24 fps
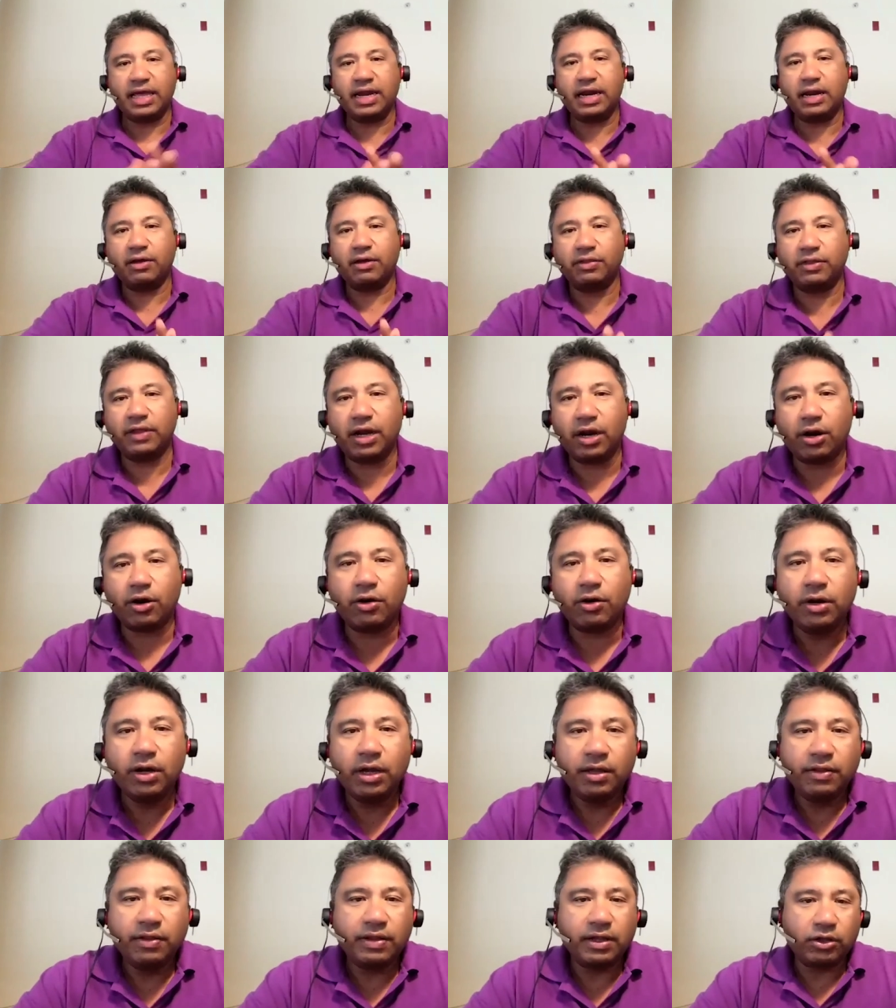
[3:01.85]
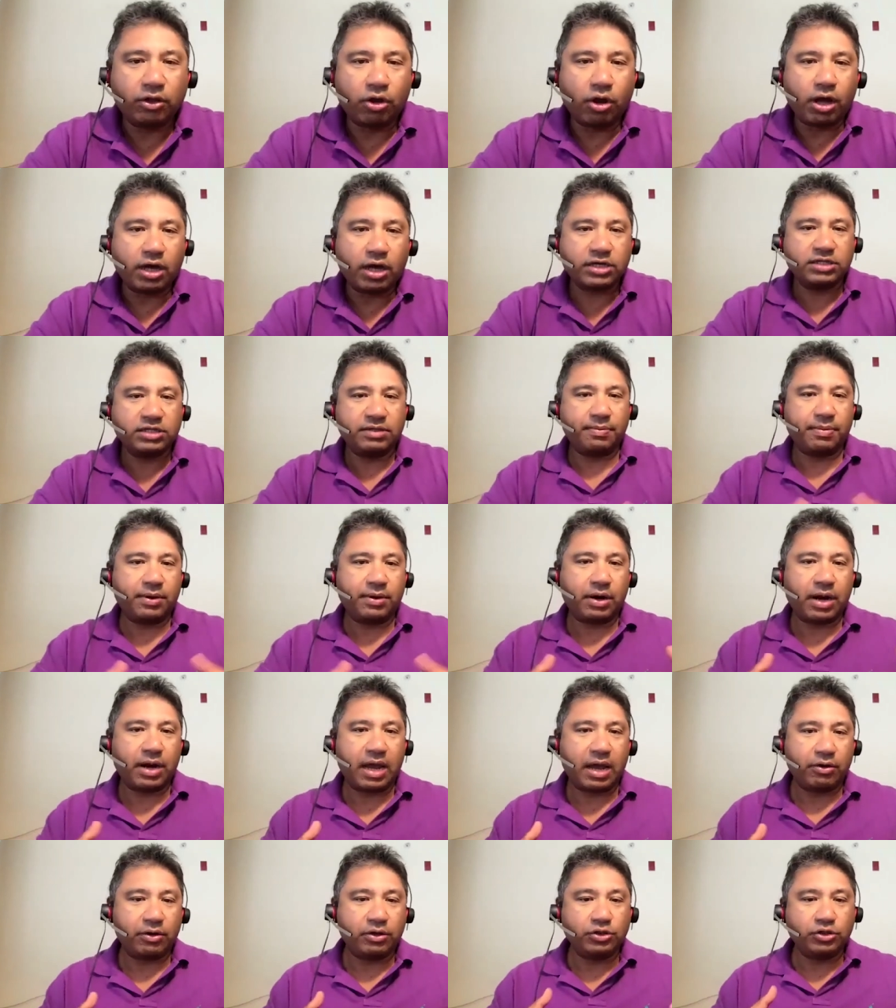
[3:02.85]
data out there that talks about
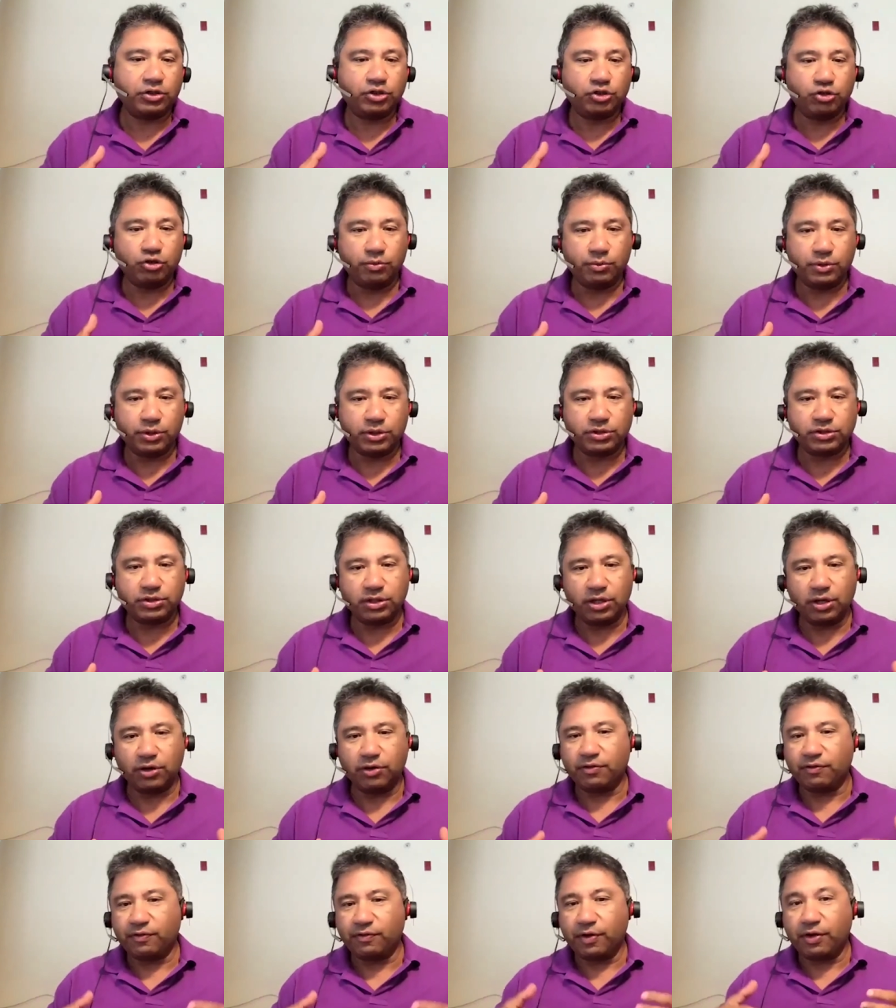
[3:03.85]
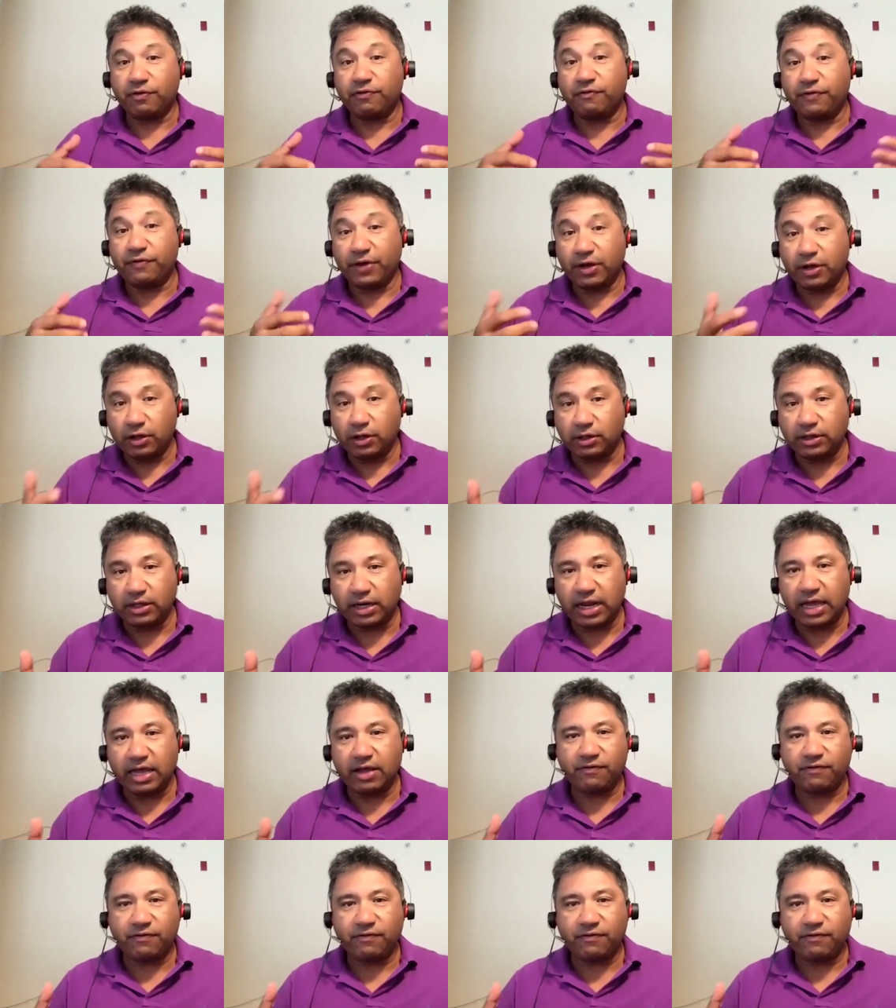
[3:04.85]
how consumers, you know, they're very fickle today.